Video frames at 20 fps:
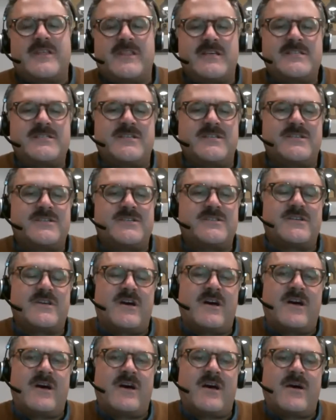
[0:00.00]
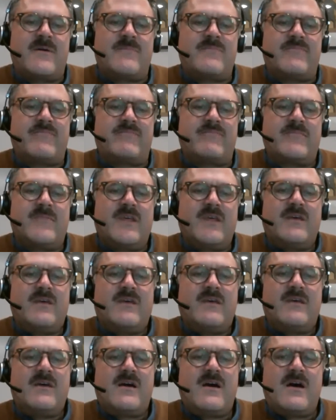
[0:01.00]
This is
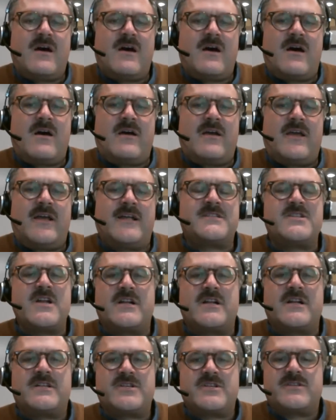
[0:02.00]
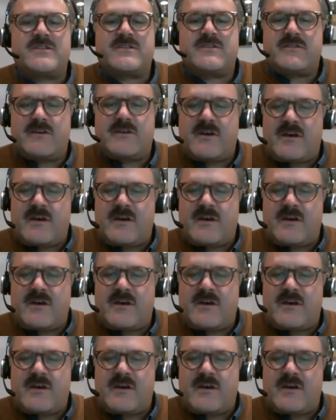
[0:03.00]
it's not just